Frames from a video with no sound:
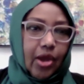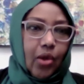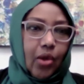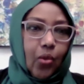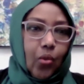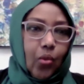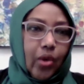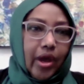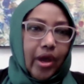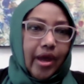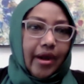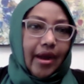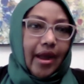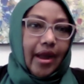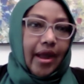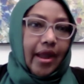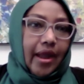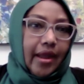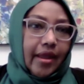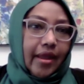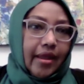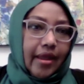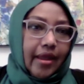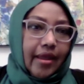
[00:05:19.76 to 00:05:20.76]
where
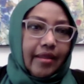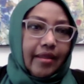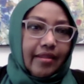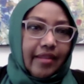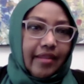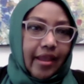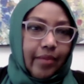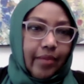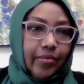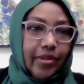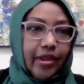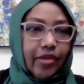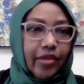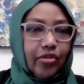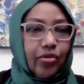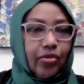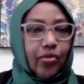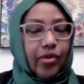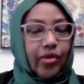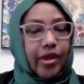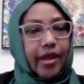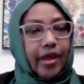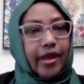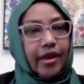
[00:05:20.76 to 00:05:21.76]
I attempted
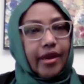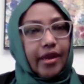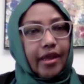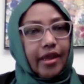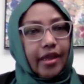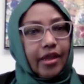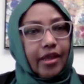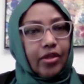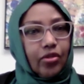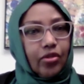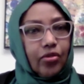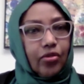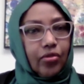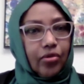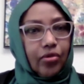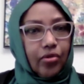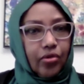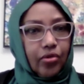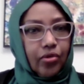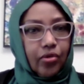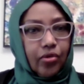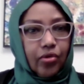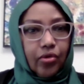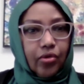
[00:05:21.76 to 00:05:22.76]
to get
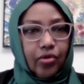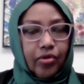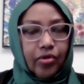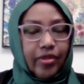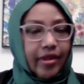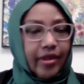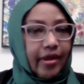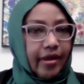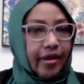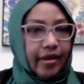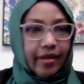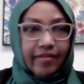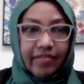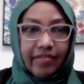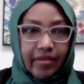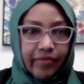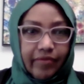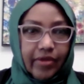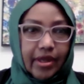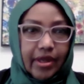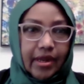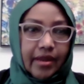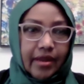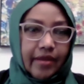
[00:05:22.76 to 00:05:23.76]
into the
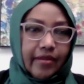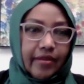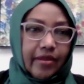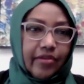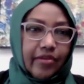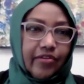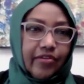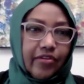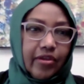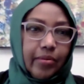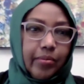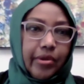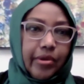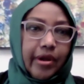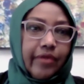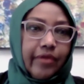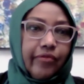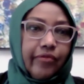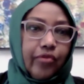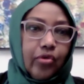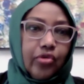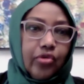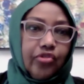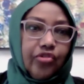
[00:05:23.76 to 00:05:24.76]
civic leadership, but
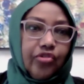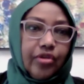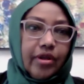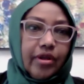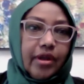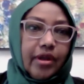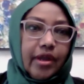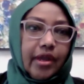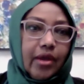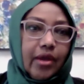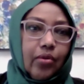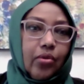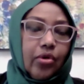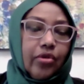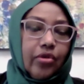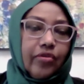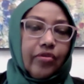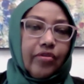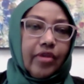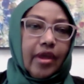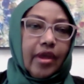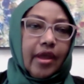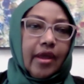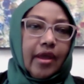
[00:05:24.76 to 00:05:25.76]
unfortunately
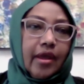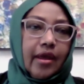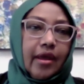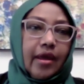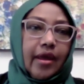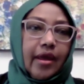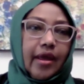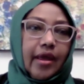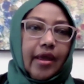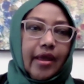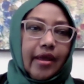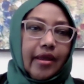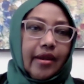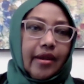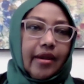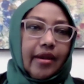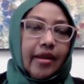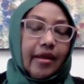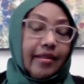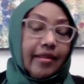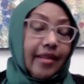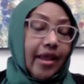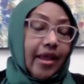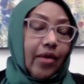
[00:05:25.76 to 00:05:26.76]

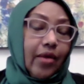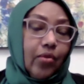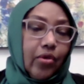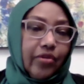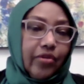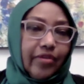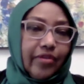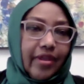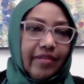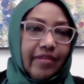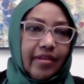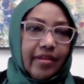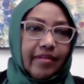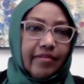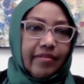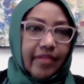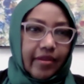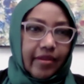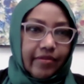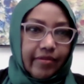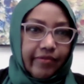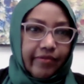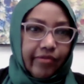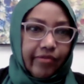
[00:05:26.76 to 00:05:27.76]
that was
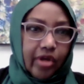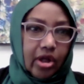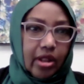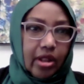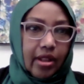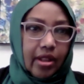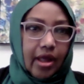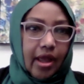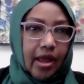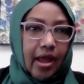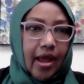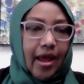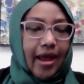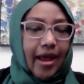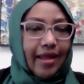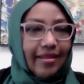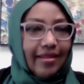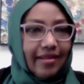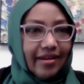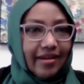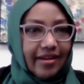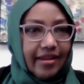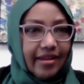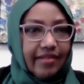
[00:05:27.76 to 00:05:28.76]
unsuccessful. And
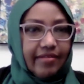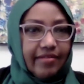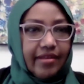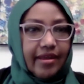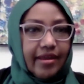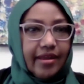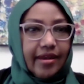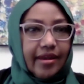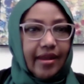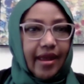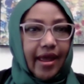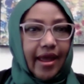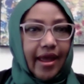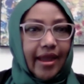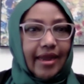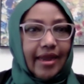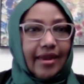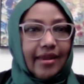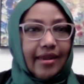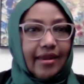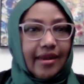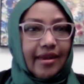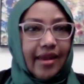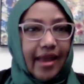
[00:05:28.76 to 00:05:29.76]
the reason I
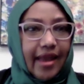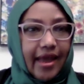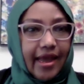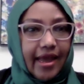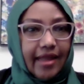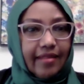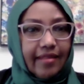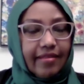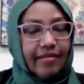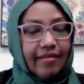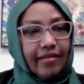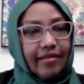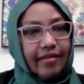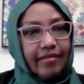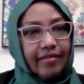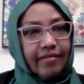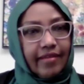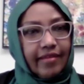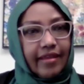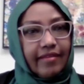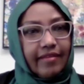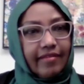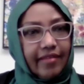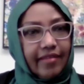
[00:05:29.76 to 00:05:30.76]
did not
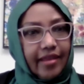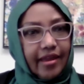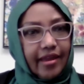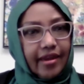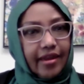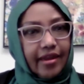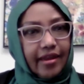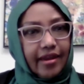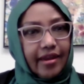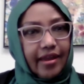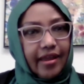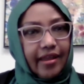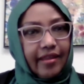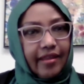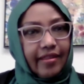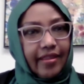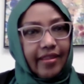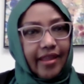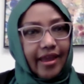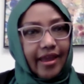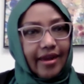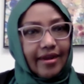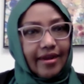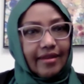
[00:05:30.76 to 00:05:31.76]
succeeded in
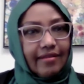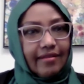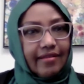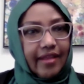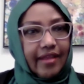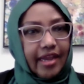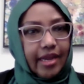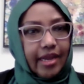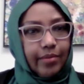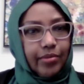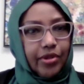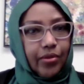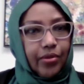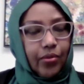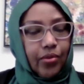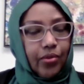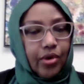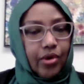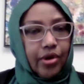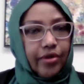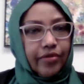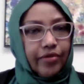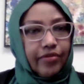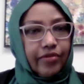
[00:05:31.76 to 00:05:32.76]
that attempt
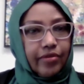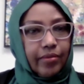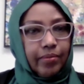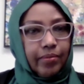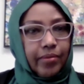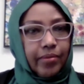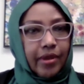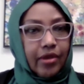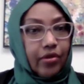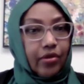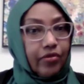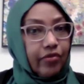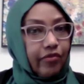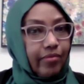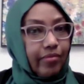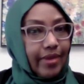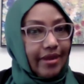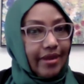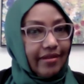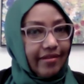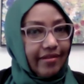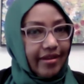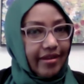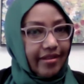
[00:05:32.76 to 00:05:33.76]
was because of
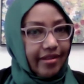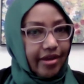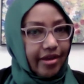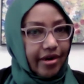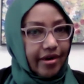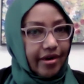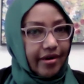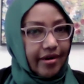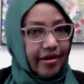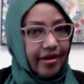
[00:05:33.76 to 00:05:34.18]
my gender.